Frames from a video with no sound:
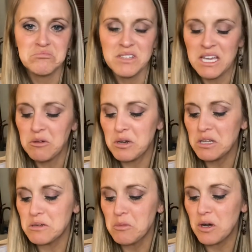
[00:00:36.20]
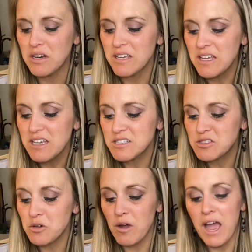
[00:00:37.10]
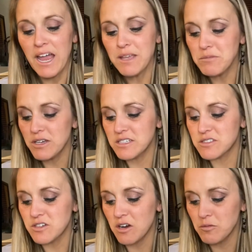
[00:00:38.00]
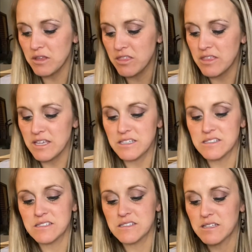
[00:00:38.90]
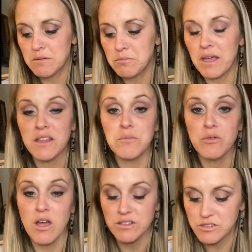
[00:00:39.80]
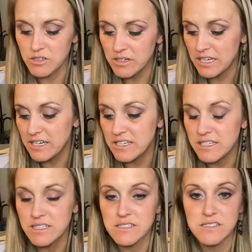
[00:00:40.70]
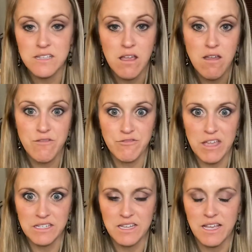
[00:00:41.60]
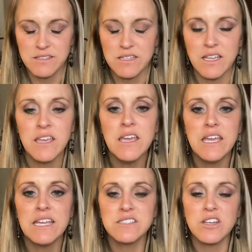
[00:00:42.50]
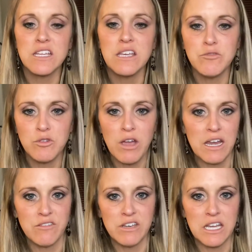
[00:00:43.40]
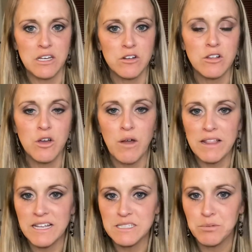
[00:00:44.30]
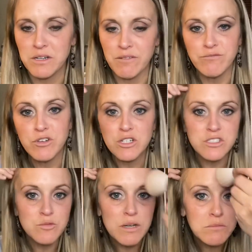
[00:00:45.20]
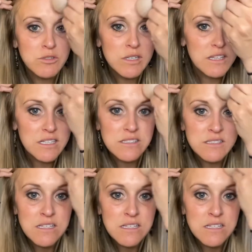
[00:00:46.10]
I want a little more. So I am gonna start with this Bella bronzer. It is fantastic. It's gonna give you kind of an inner glow. I like to put it on first when I'm doing this.